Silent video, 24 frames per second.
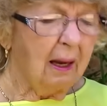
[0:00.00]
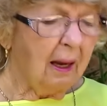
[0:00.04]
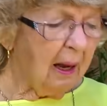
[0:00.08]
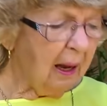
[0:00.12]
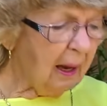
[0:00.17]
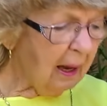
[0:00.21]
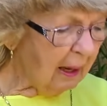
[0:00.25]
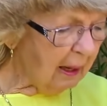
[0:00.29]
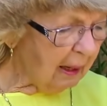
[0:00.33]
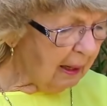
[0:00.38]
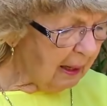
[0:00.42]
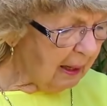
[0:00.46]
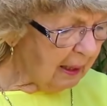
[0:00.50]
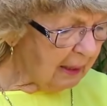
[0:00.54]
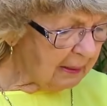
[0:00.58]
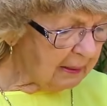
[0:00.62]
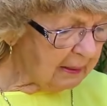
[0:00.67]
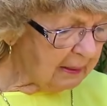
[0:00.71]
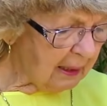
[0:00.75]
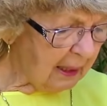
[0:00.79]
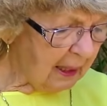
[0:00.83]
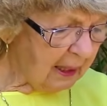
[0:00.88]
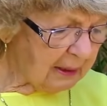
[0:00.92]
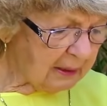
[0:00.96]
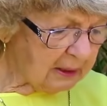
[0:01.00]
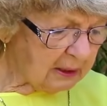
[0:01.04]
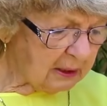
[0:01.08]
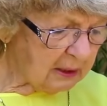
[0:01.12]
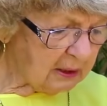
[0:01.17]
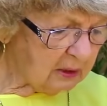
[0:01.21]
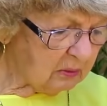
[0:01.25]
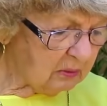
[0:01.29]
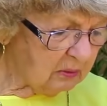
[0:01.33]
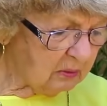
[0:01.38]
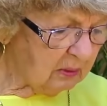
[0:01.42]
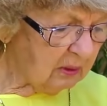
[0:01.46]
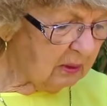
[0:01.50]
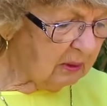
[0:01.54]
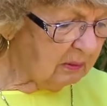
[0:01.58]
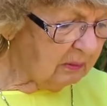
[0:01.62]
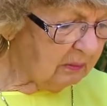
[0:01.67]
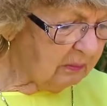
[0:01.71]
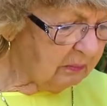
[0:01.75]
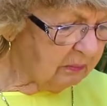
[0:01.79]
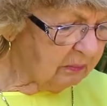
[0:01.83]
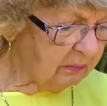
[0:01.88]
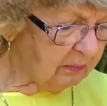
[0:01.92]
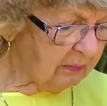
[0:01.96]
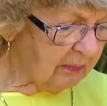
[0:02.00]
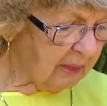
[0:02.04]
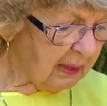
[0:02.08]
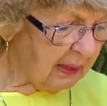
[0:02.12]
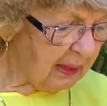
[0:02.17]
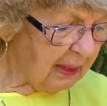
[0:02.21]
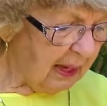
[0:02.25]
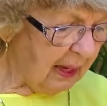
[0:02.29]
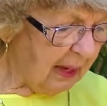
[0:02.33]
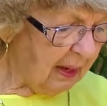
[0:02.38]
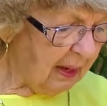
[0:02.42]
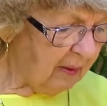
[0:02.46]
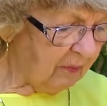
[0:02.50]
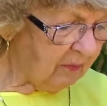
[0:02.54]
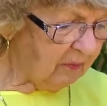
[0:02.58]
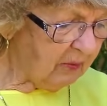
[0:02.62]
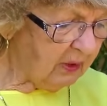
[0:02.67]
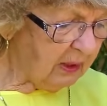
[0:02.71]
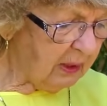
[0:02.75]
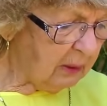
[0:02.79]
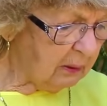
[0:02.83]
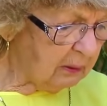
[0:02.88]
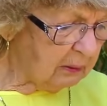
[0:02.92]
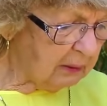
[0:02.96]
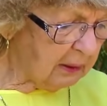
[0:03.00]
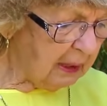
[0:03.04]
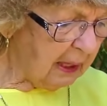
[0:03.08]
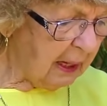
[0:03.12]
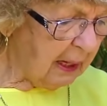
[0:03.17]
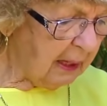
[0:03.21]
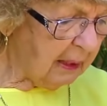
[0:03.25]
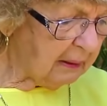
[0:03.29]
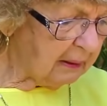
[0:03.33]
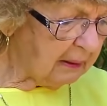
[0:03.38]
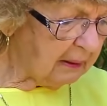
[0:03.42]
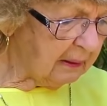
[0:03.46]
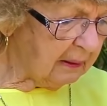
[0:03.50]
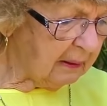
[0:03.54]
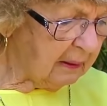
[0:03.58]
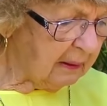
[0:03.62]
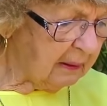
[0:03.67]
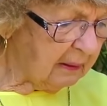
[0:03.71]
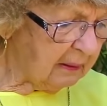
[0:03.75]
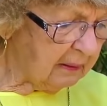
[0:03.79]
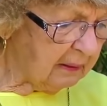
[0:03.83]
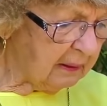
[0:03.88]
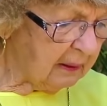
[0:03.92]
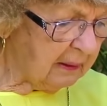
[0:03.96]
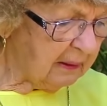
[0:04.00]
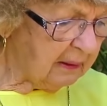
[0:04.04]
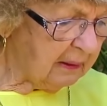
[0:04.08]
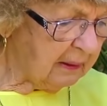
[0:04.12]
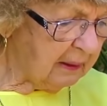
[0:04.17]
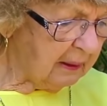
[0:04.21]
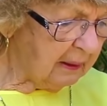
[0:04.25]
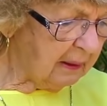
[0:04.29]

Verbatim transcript: I, I, I just, I felt like, it,